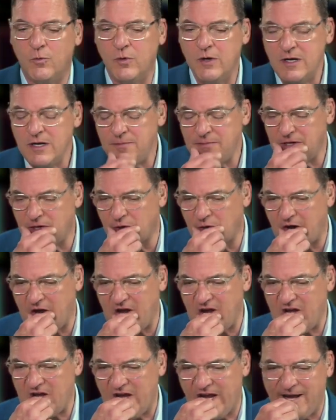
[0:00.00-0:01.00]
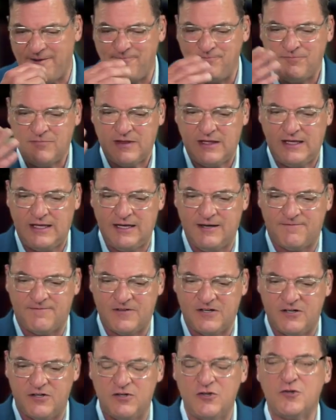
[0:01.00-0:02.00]
Wouldn't it be great if
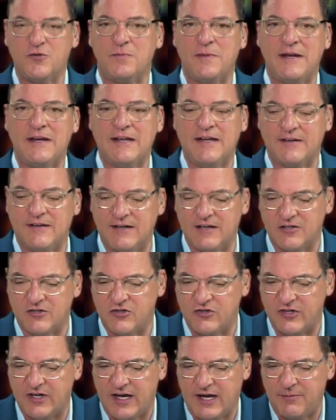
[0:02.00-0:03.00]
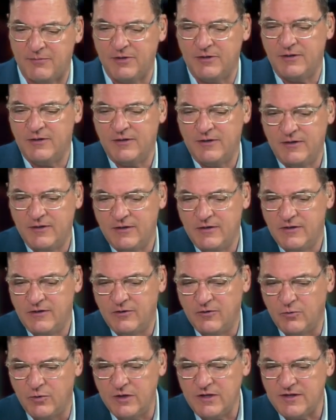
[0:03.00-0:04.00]
the news media did its job?
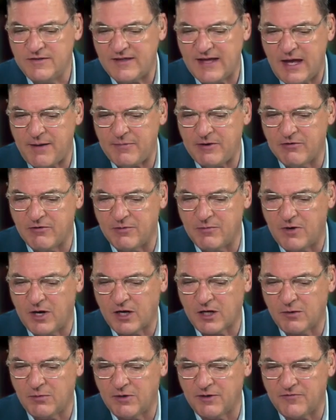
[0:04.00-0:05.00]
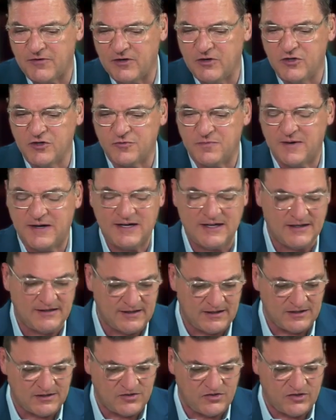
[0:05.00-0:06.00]
Wouldn't that be remarkable if the news media
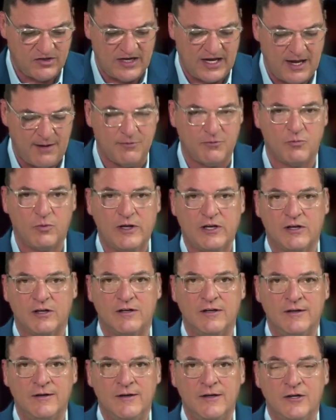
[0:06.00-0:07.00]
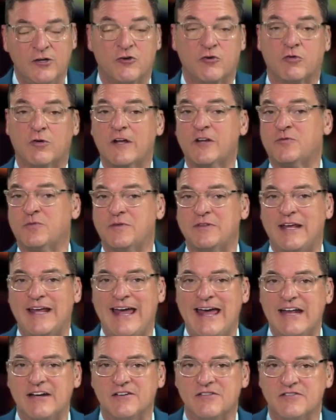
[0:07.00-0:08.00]
did its job and we could trust what they
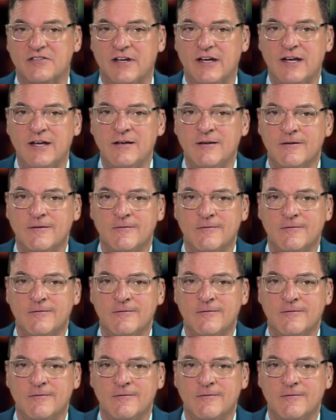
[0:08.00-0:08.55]
had to say?